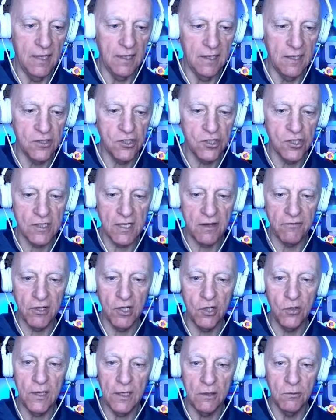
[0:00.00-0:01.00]
let's just have a
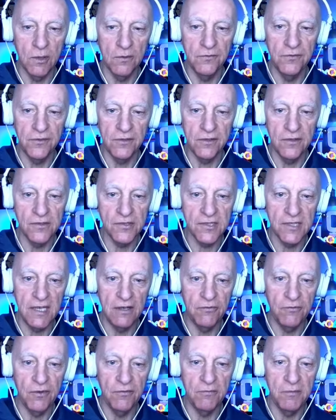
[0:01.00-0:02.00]
quick wander and see
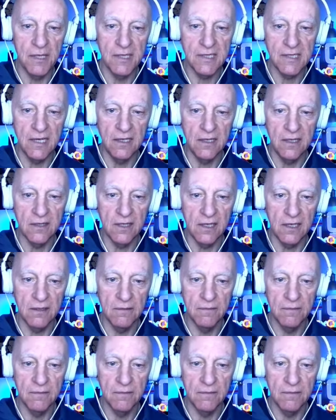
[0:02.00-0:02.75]
if we've missed anything.